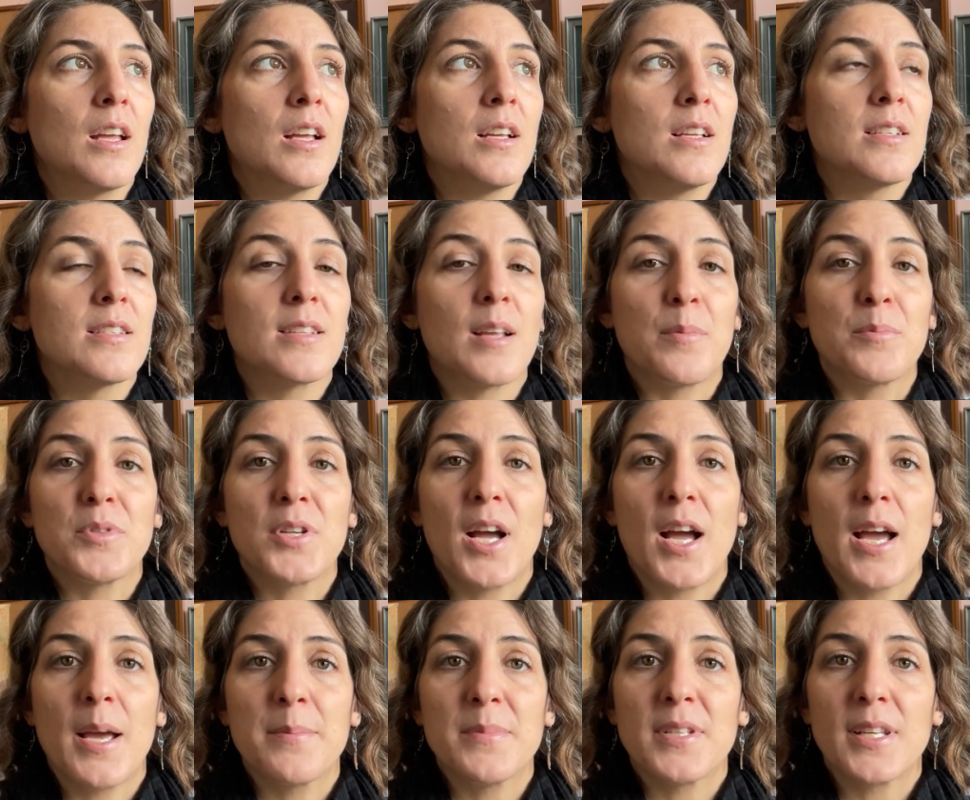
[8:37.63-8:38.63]

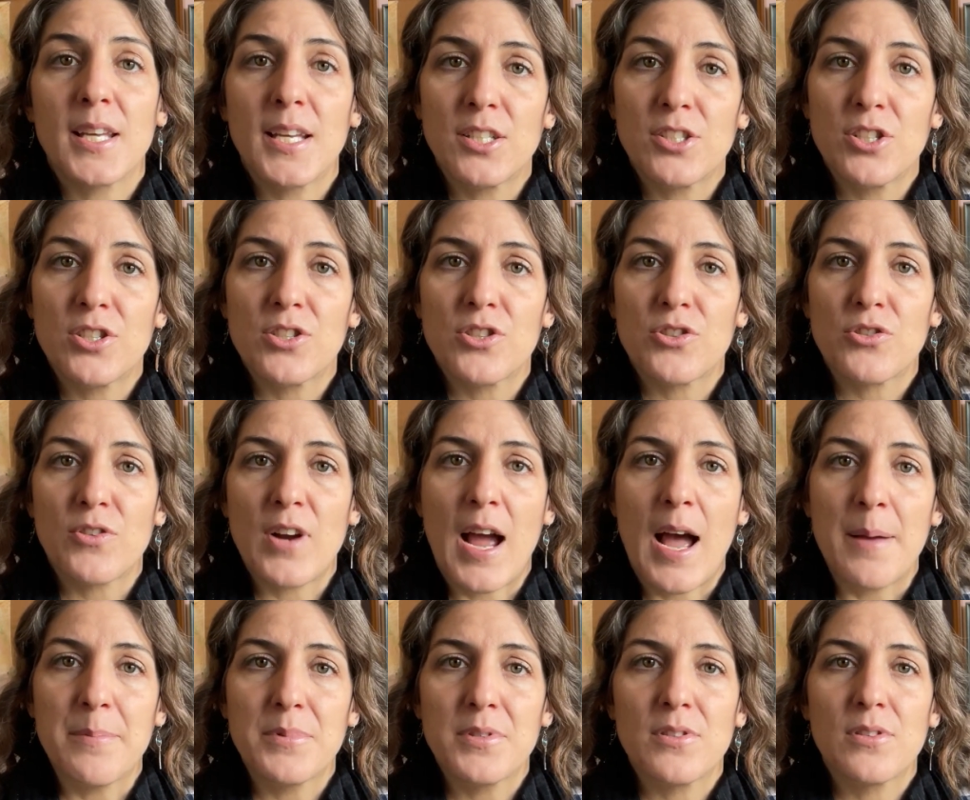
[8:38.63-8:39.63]
Sometimes kitchen
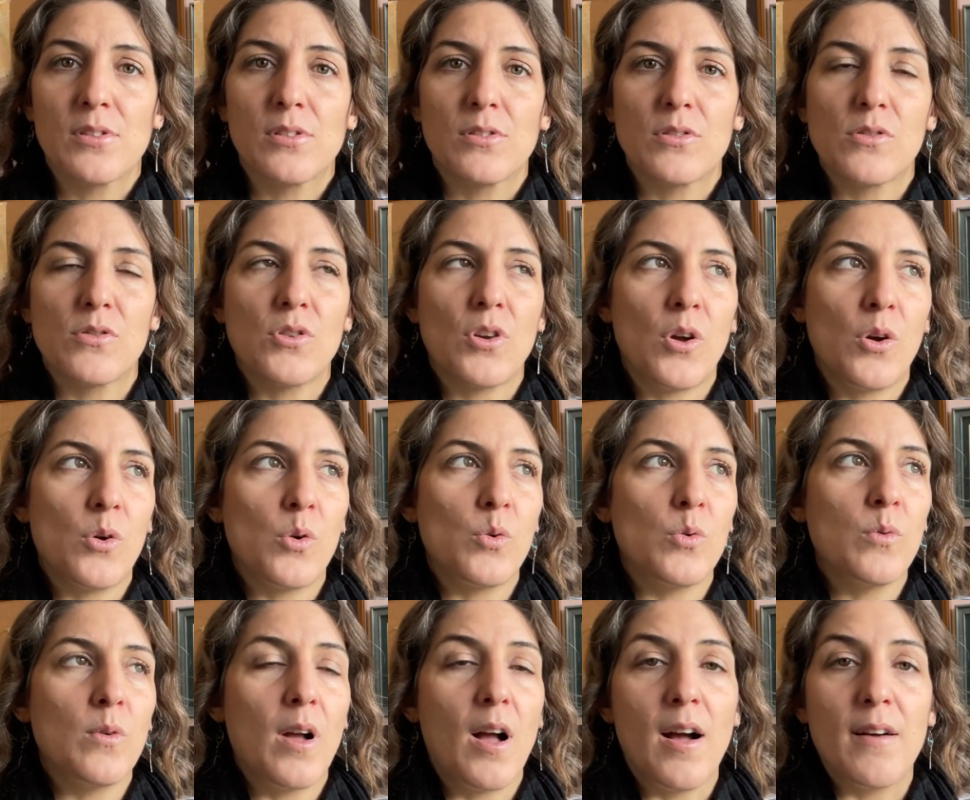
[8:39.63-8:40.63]
scraps,
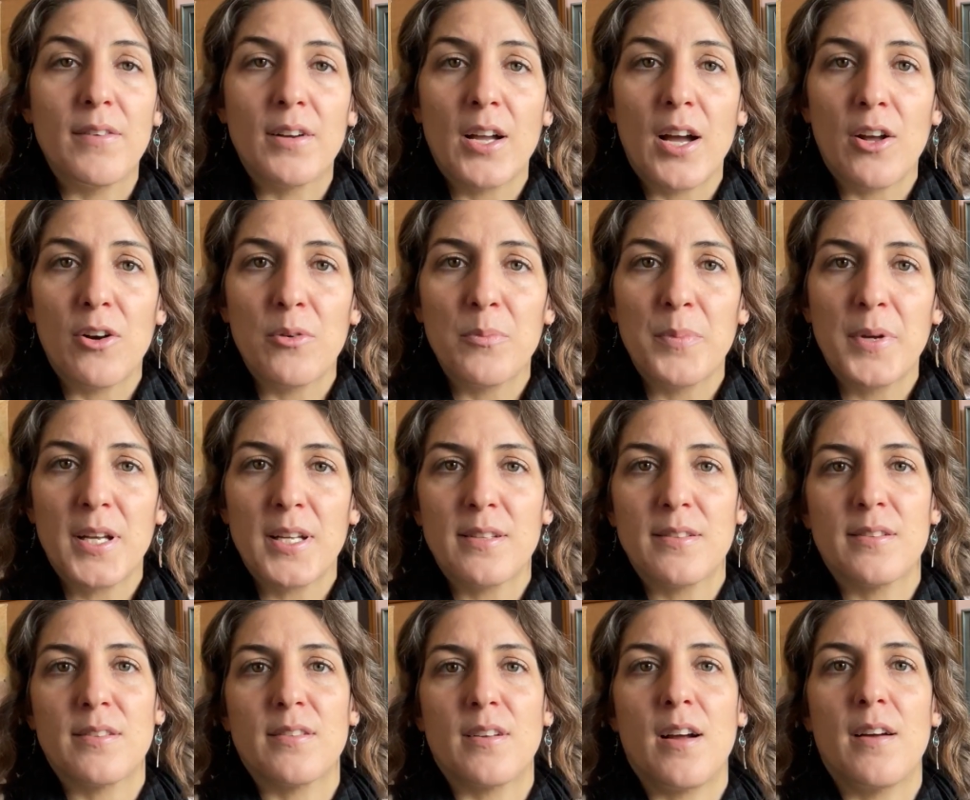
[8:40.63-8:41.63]
so avocado
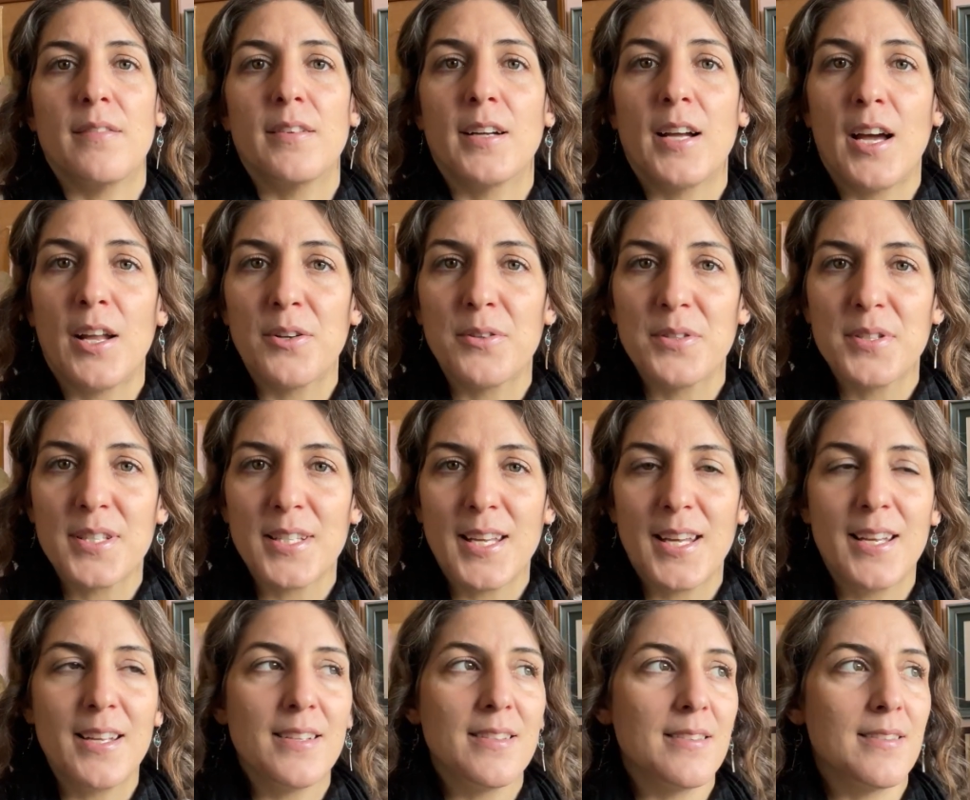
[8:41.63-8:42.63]
pits, avocado
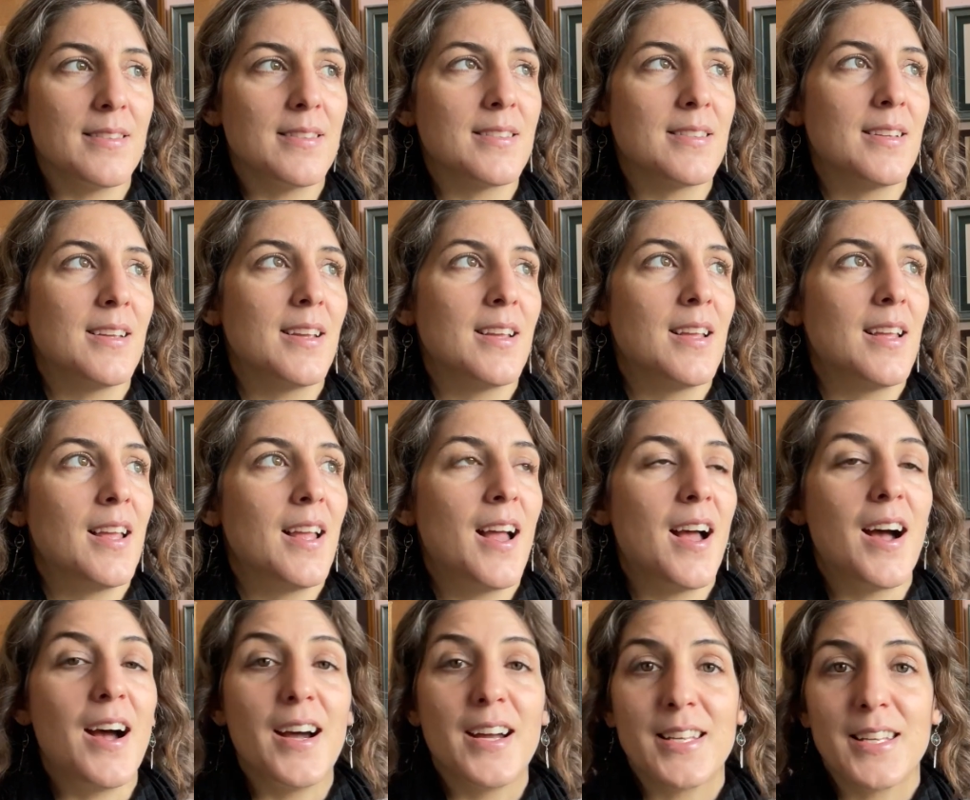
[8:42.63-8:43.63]
skins,
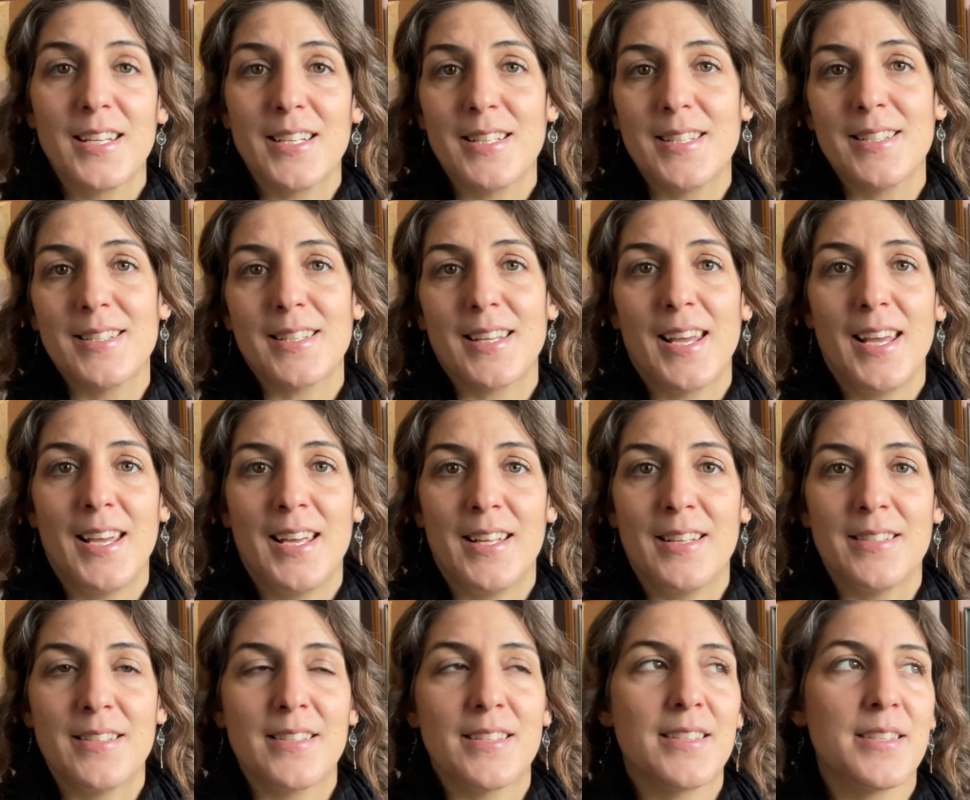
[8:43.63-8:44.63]
onion
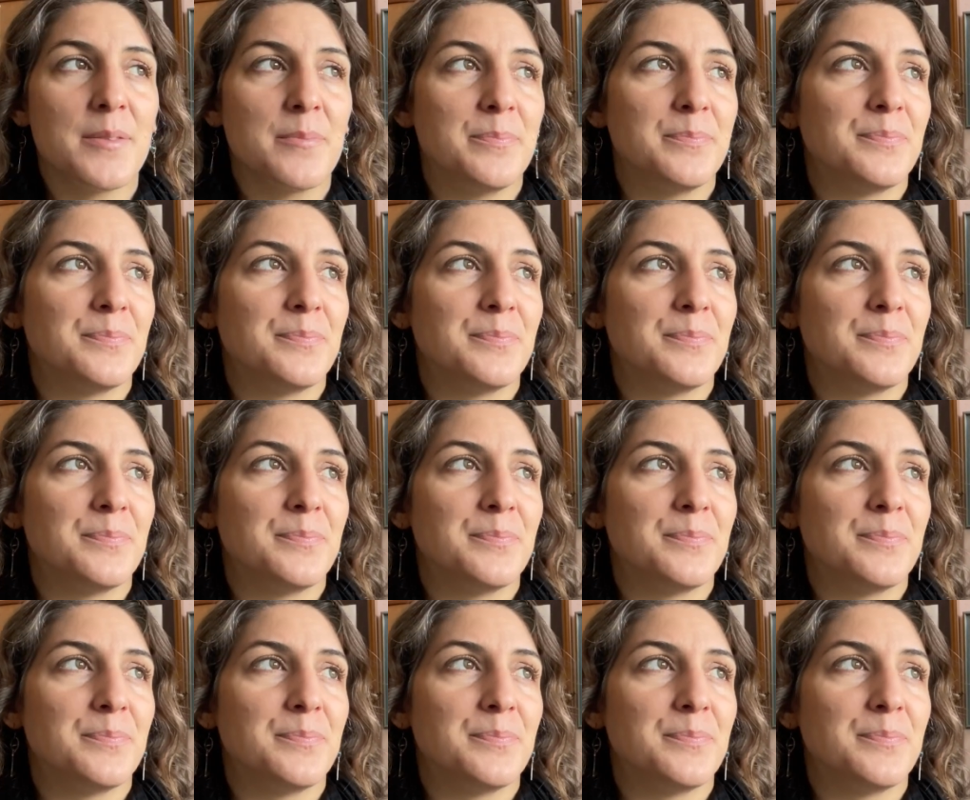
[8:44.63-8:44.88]
skins.